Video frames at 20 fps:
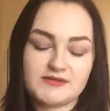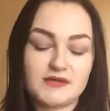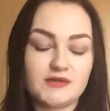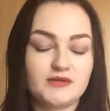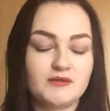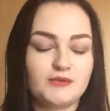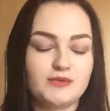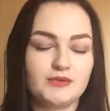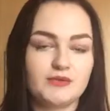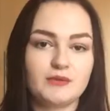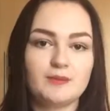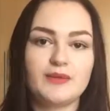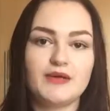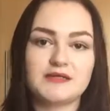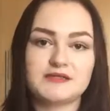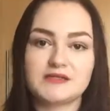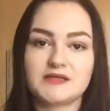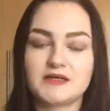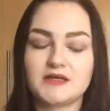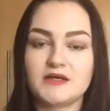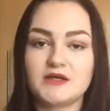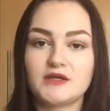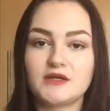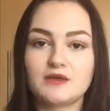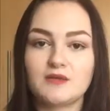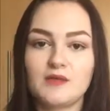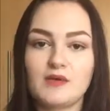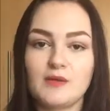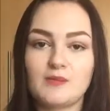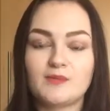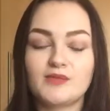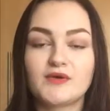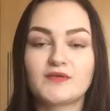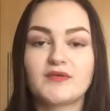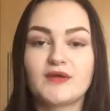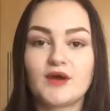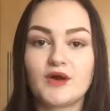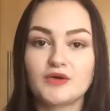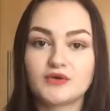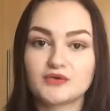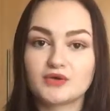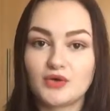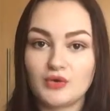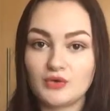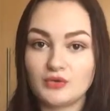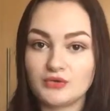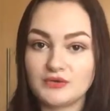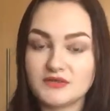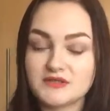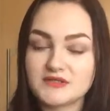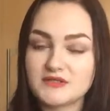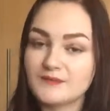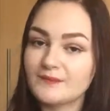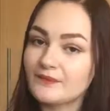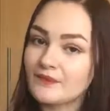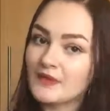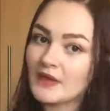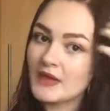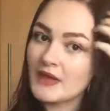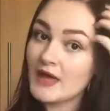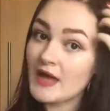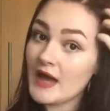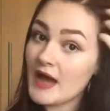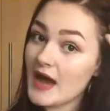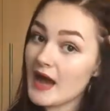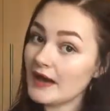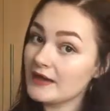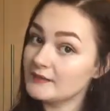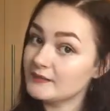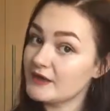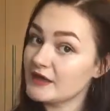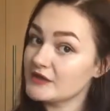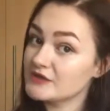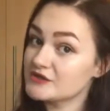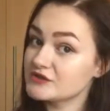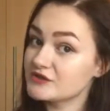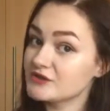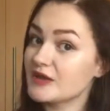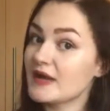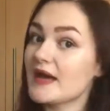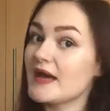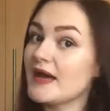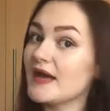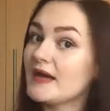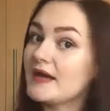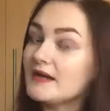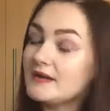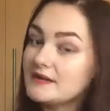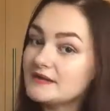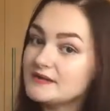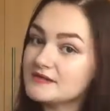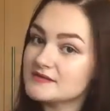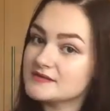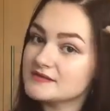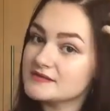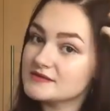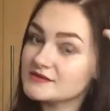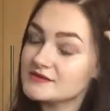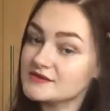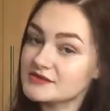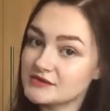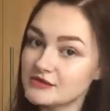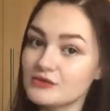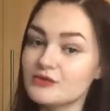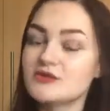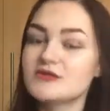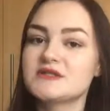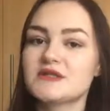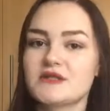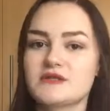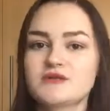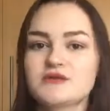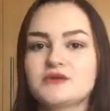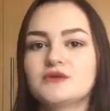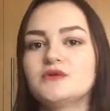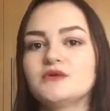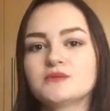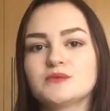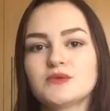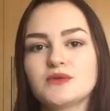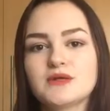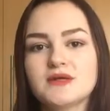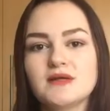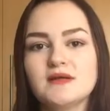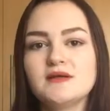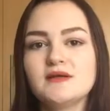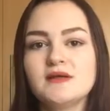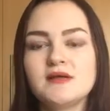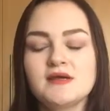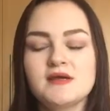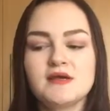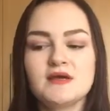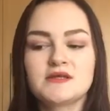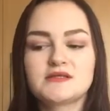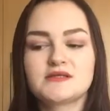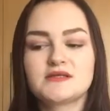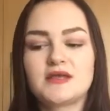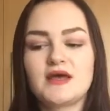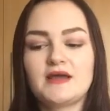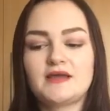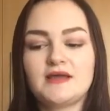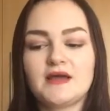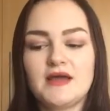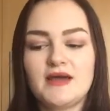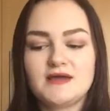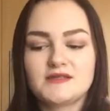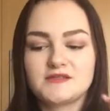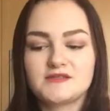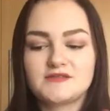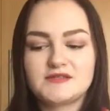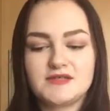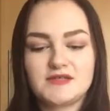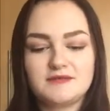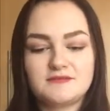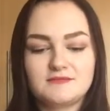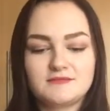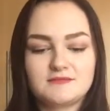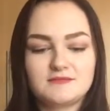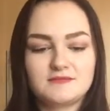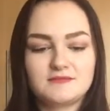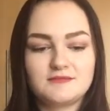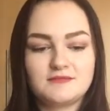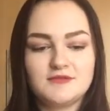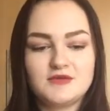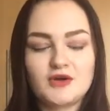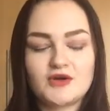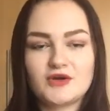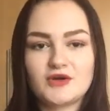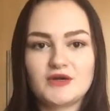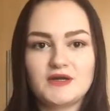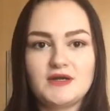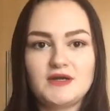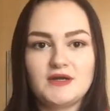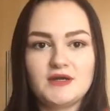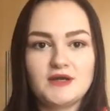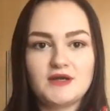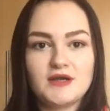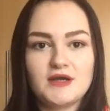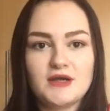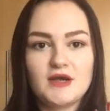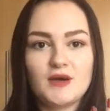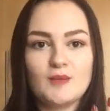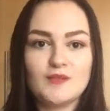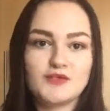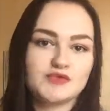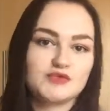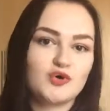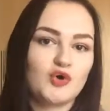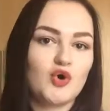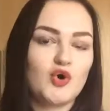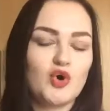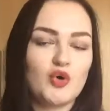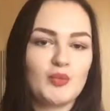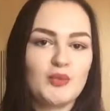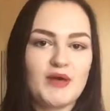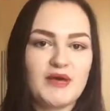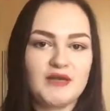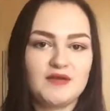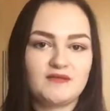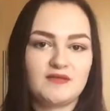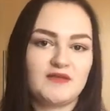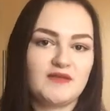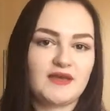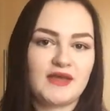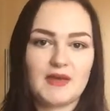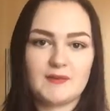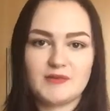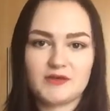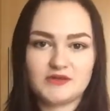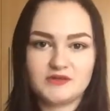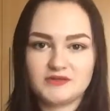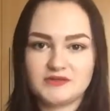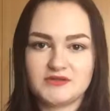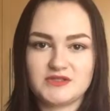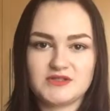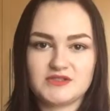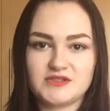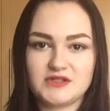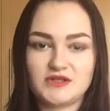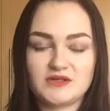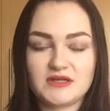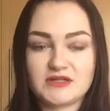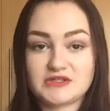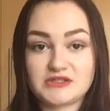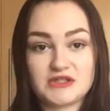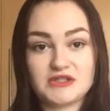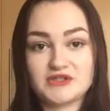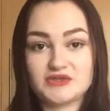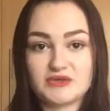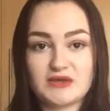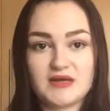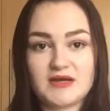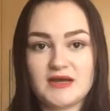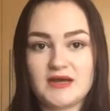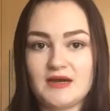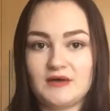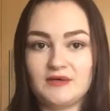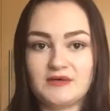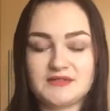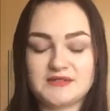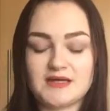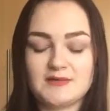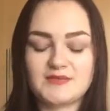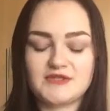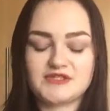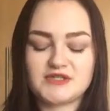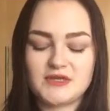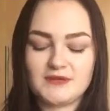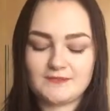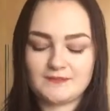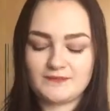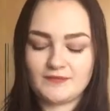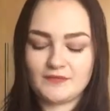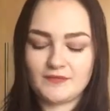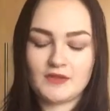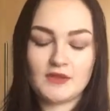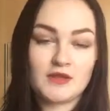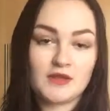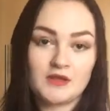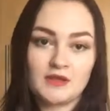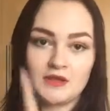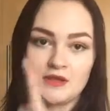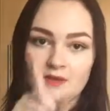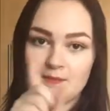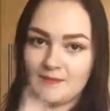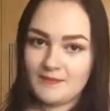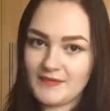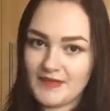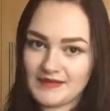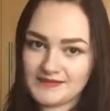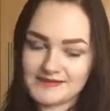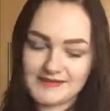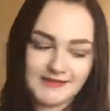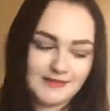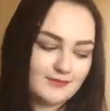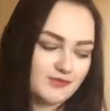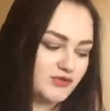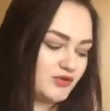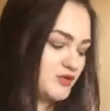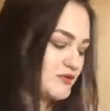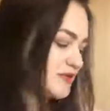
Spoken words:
side of the pool, basically put that on cold and make sure your hair is soaked in cold water, so that your hair's obviously not gonna absorb any of like the chemicals or the salt that's gonna dry it out and damage it. That's a little pro